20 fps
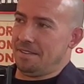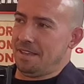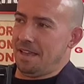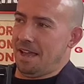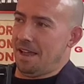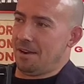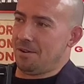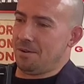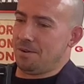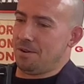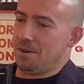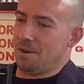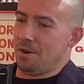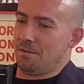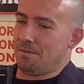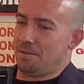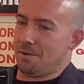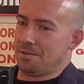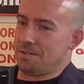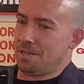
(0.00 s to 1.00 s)
came up with that. I don't know
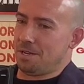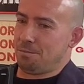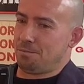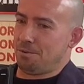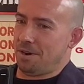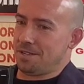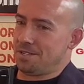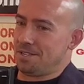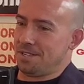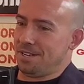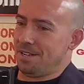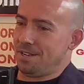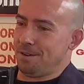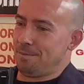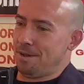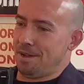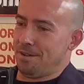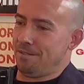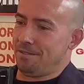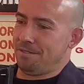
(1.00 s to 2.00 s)
if there's any precedent
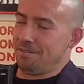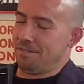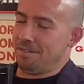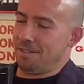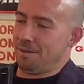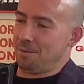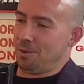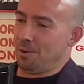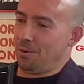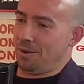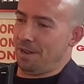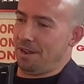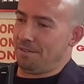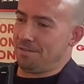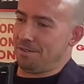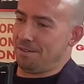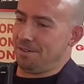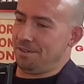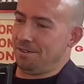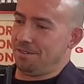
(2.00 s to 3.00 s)
about them going
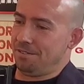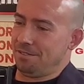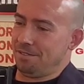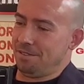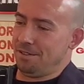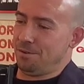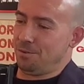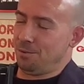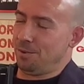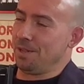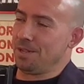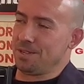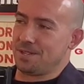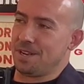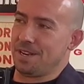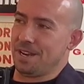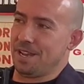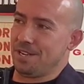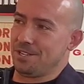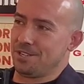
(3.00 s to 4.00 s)
after the real
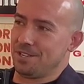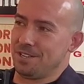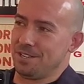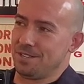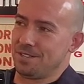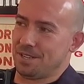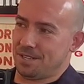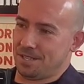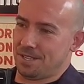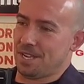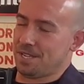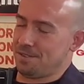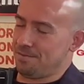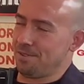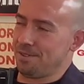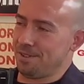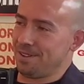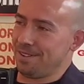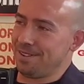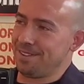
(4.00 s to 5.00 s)
estate agent
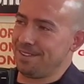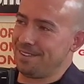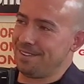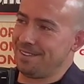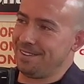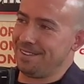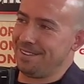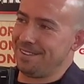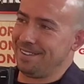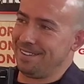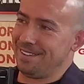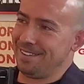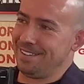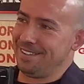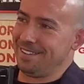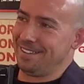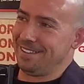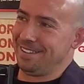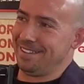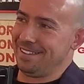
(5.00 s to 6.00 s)
successfully. Which is why it didn't go
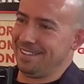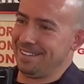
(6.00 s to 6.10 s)
anywhere,